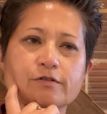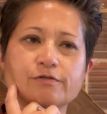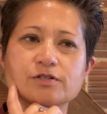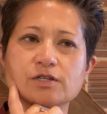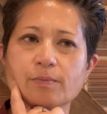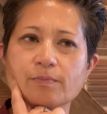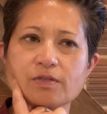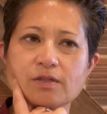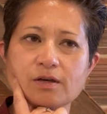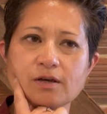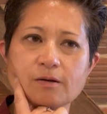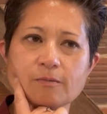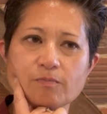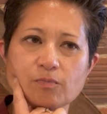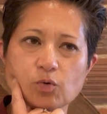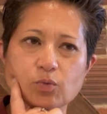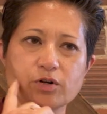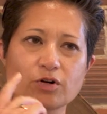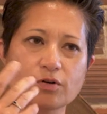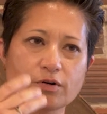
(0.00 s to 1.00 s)
of something
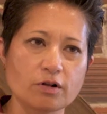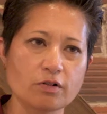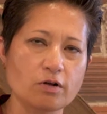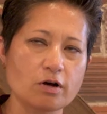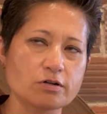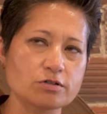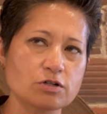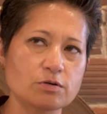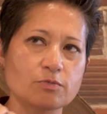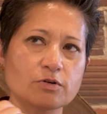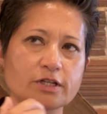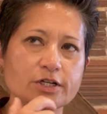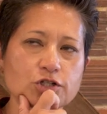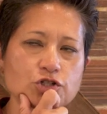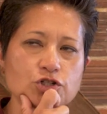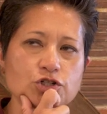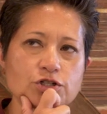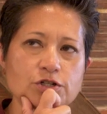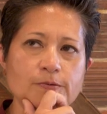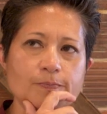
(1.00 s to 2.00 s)
when you're in a long-term
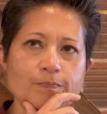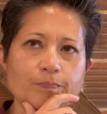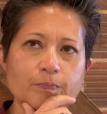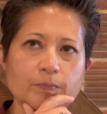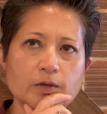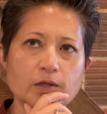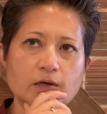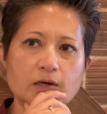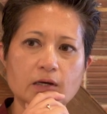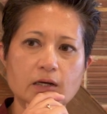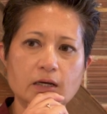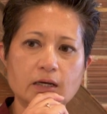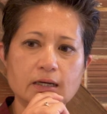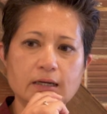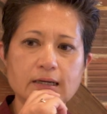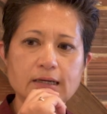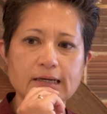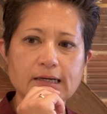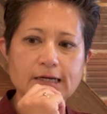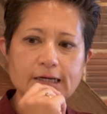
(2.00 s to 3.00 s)
relationship.
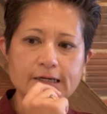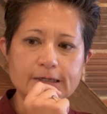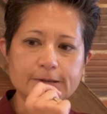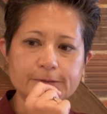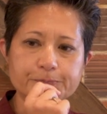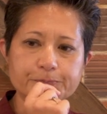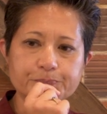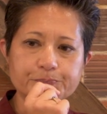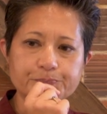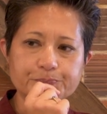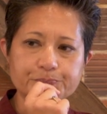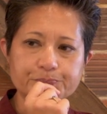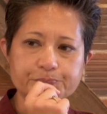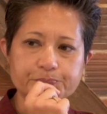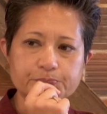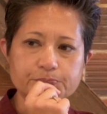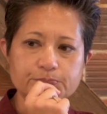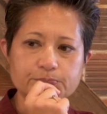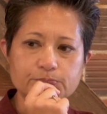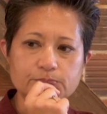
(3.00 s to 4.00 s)
So
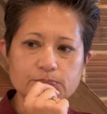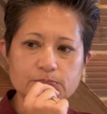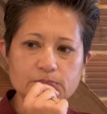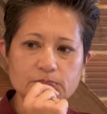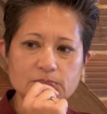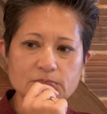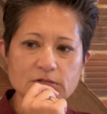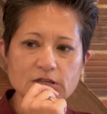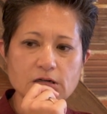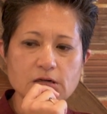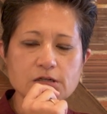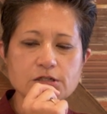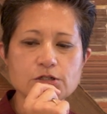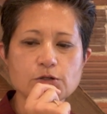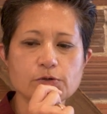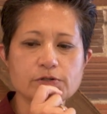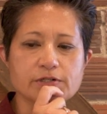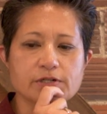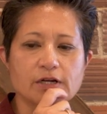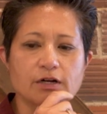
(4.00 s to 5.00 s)
it
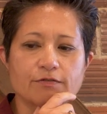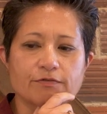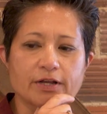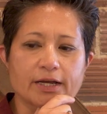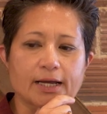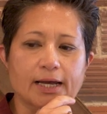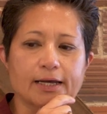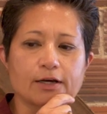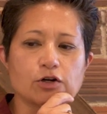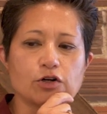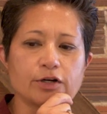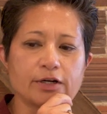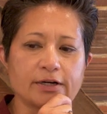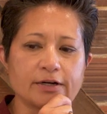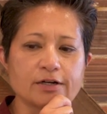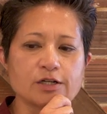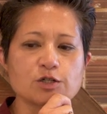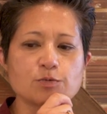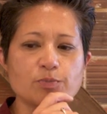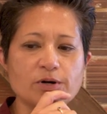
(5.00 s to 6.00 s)
was kind of like I couldn't
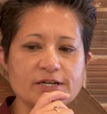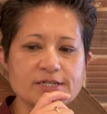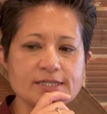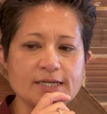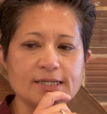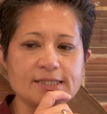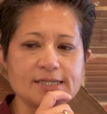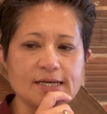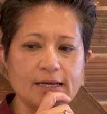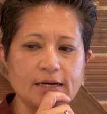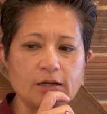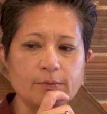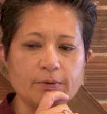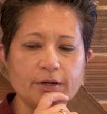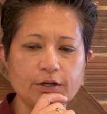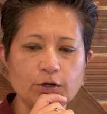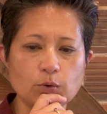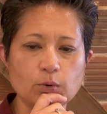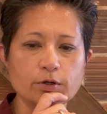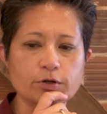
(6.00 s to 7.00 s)
express that to anybody who